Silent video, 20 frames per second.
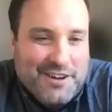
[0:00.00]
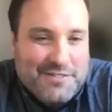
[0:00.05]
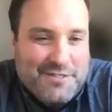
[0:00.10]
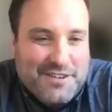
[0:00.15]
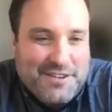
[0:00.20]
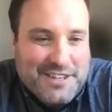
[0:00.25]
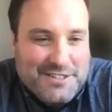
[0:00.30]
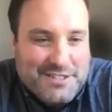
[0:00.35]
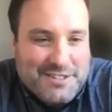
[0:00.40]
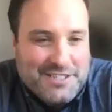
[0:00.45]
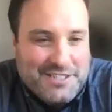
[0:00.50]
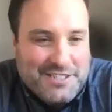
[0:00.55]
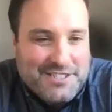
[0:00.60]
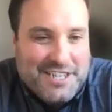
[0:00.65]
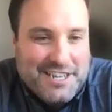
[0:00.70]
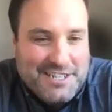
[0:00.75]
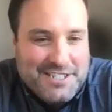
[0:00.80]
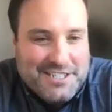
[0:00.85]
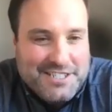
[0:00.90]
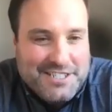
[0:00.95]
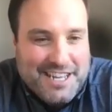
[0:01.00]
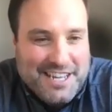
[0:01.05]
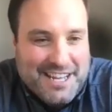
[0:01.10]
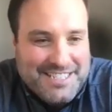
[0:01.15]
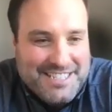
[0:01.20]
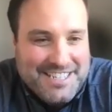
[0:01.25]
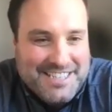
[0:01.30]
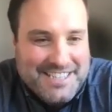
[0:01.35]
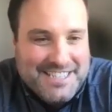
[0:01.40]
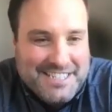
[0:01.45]
financial education
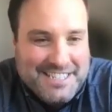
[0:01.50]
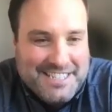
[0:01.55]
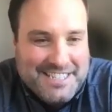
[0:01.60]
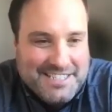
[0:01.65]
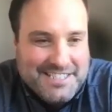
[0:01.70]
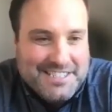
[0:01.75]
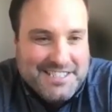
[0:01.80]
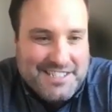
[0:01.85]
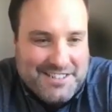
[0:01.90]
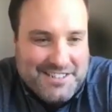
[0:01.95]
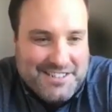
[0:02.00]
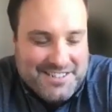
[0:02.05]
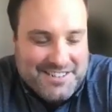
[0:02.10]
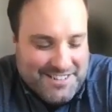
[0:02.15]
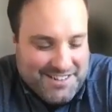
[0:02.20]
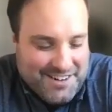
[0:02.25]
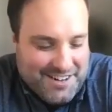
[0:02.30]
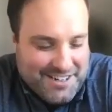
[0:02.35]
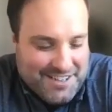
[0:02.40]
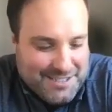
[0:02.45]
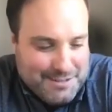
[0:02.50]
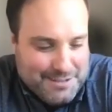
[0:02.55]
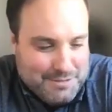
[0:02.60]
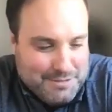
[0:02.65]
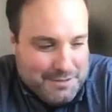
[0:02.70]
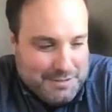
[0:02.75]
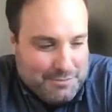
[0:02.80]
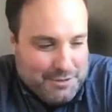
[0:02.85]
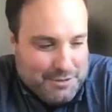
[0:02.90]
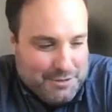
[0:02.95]
content that Tansley and her awesome
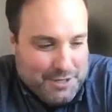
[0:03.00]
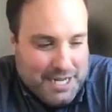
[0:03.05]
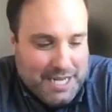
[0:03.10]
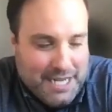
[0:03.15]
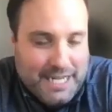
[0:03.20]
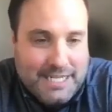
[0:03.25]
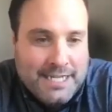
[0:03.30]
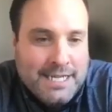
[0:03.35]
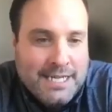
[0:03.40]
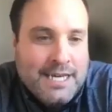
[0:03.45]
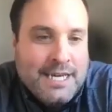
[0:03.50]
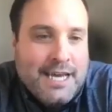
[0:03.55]
team create.